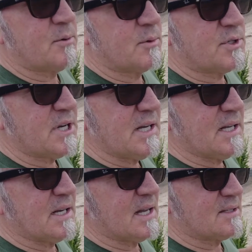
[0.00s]
the
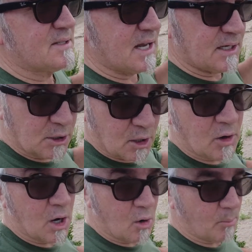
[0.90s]
routine and said, go
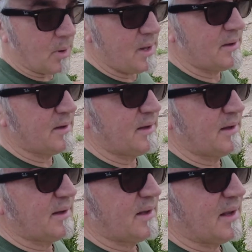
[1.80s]
home.
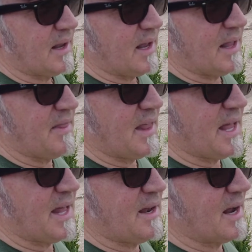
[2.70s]
And
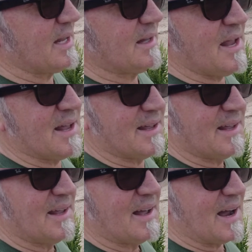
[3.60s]
then
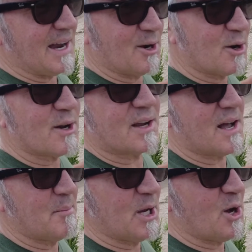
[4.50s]
I heard it coming